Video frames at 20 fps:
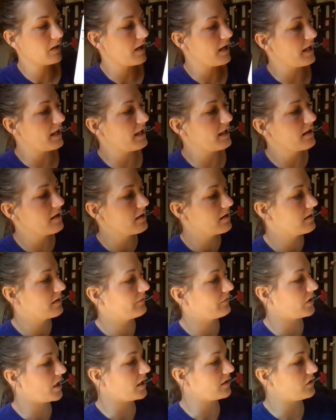Okay,
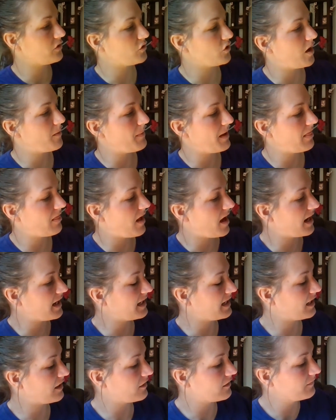got to draw my
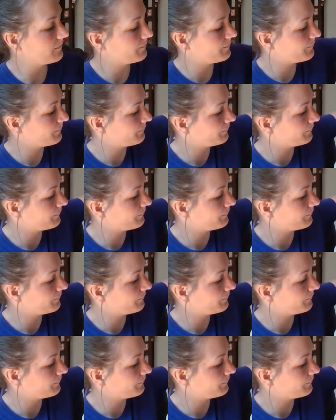line here.